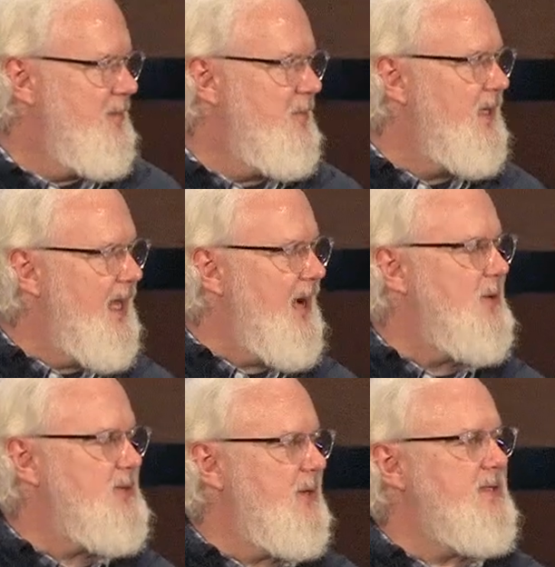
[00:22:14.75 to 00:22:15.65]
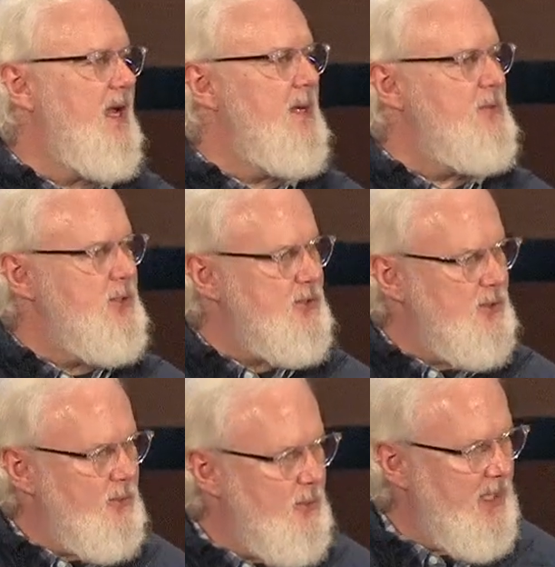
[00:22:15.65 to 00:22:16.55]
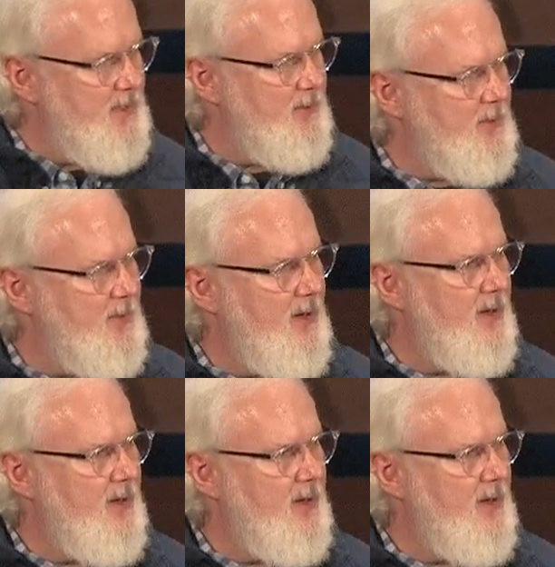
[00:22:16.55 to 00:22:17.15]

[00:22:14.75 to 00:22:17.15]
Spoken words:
But now it's our time to surrender